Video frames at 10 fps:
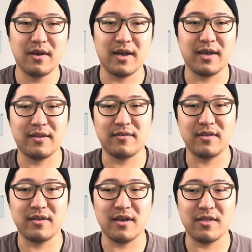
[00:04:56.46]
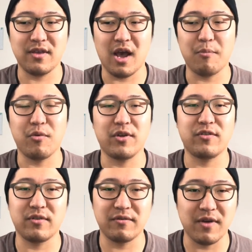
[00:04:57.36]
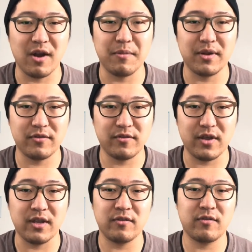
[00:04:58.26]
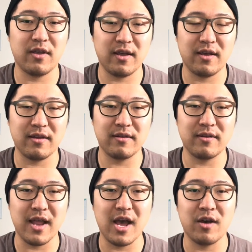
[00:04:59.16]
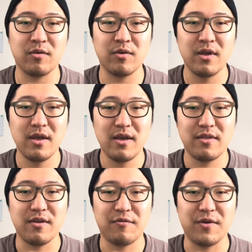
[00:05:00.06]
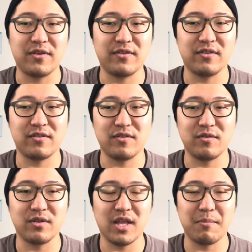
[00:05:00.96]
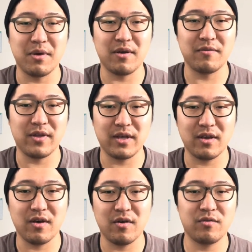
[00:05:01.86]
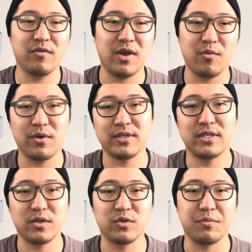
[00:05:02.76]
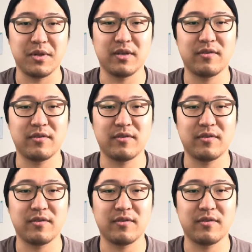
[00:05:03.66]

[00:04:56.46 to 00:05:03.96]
I guess the operational environment has changed, and now they're facing this new dilemma of like, oh great, what is this social media